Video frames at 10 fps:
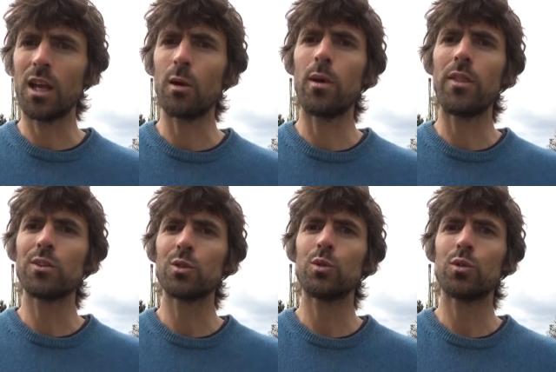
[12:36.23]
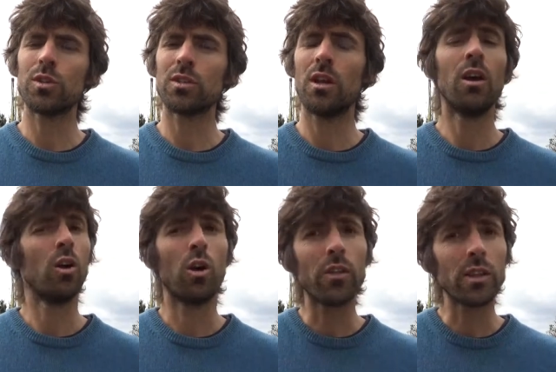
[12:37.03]
And when the sutras,
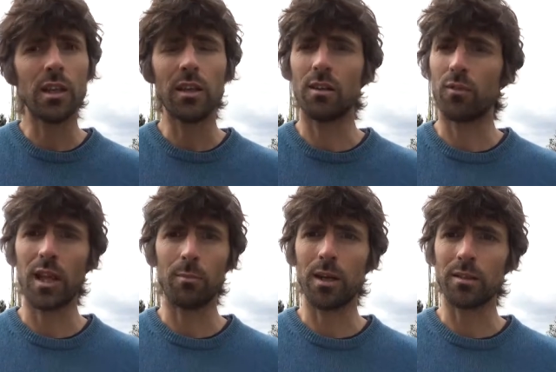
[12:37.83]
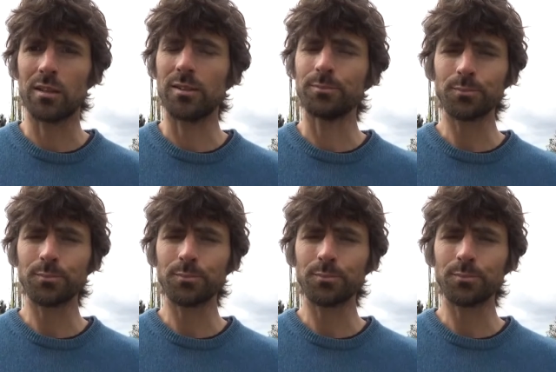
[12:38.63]
or the Gita for that matter,